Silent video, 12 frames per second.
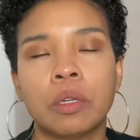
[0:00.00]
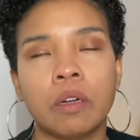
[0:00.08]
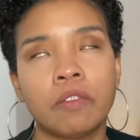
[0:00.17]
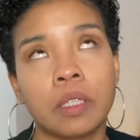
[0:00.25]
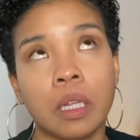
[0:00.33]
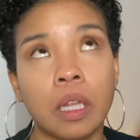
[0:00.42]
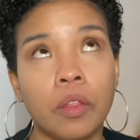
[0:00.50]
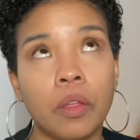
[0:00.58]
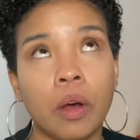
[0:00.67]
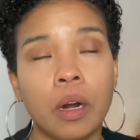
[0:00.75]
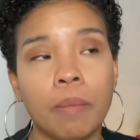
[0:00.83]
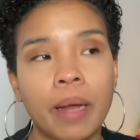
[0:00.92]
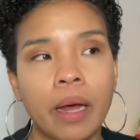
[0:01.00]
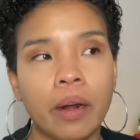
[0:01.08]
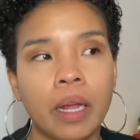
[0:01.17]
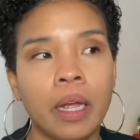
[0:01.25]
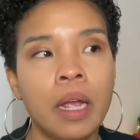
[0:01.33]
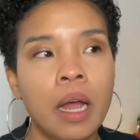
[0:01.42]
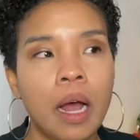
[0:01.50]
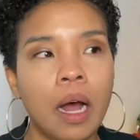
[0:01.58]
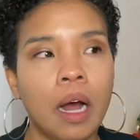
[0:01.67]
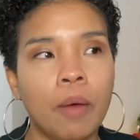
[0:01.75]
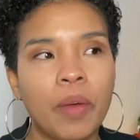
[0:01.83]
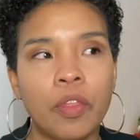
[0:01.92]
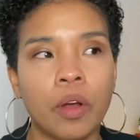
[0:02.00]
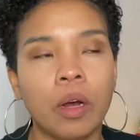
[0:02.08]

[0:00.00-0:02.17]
of suddenly thought about it and thought,